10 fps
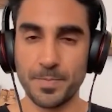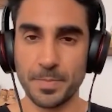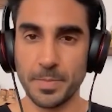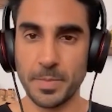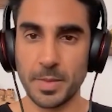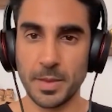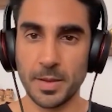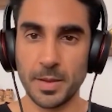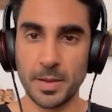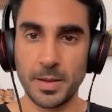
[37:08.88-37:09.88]

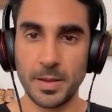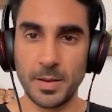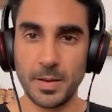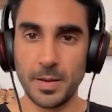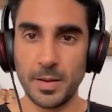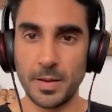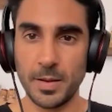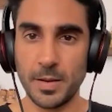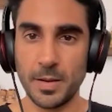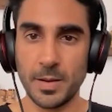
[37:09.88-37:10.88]

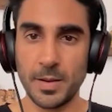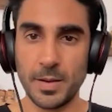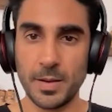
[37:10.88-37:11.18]
The person shown says nothing.